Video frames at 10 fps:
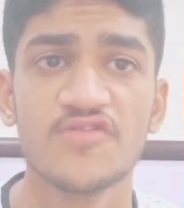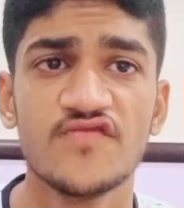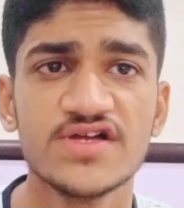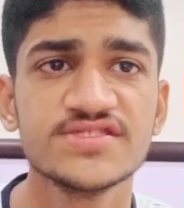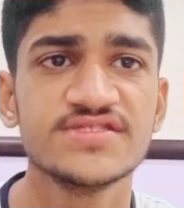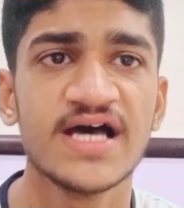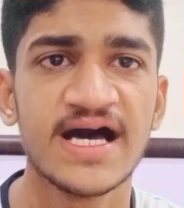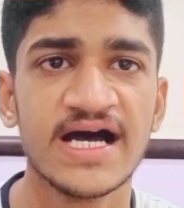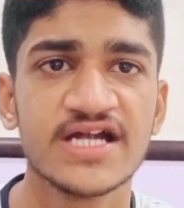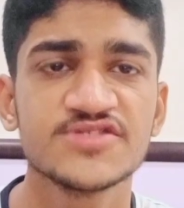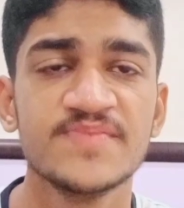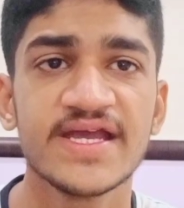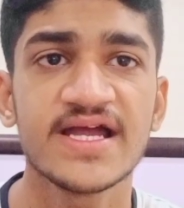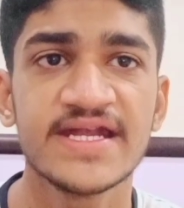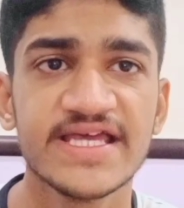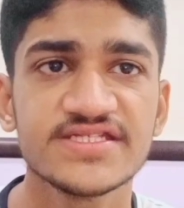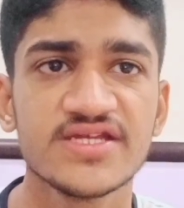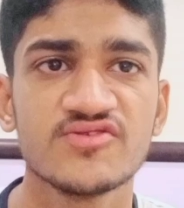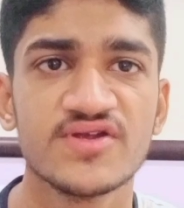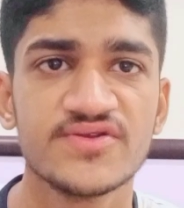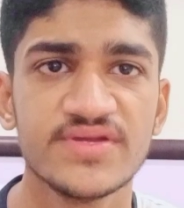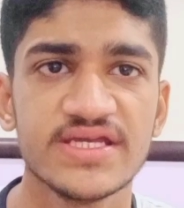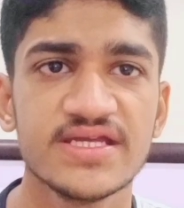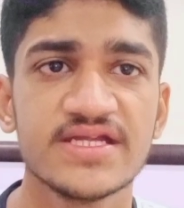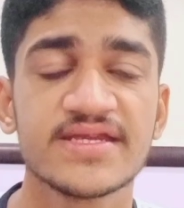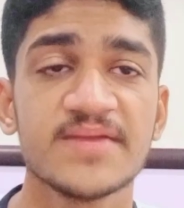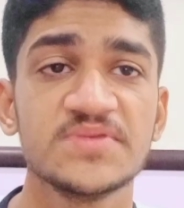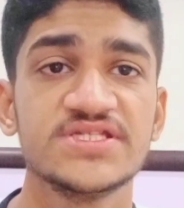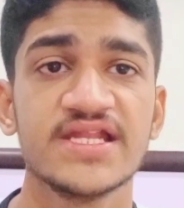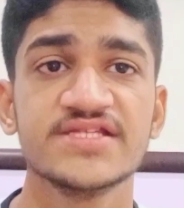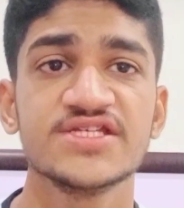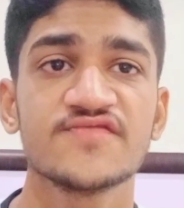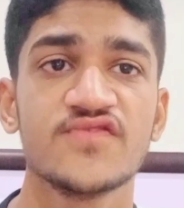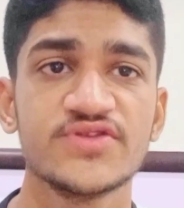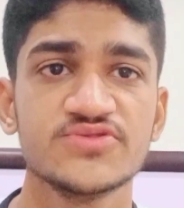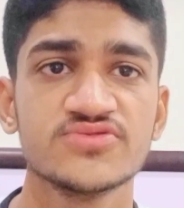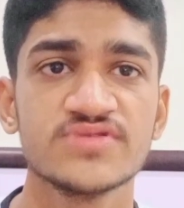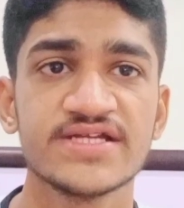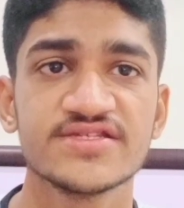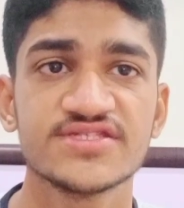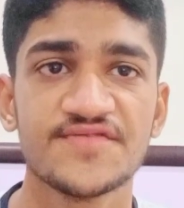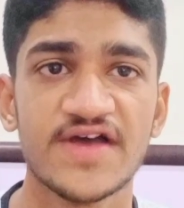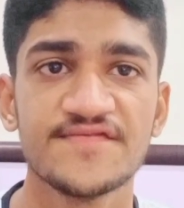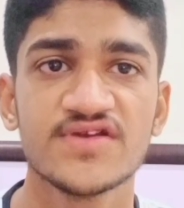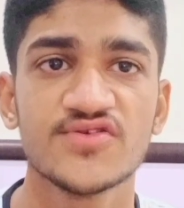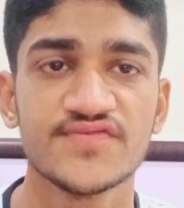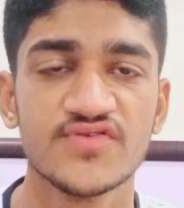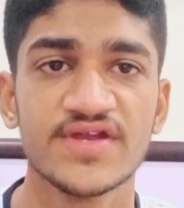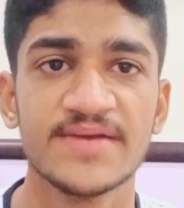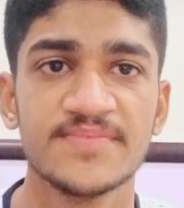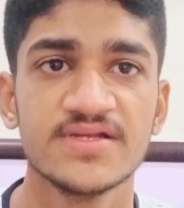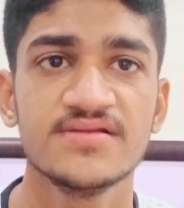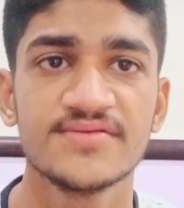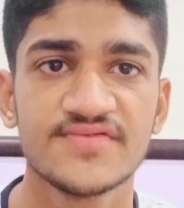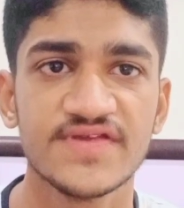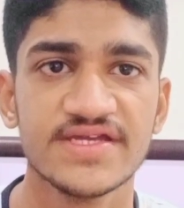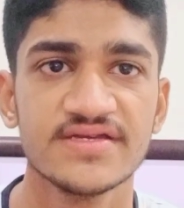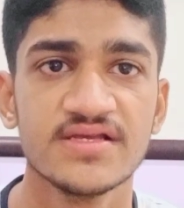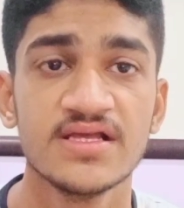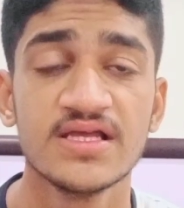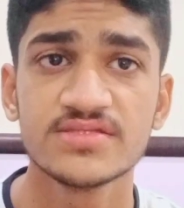Once the ants make a nest in your tree, it can be challenging for you and the survival of your apple tree.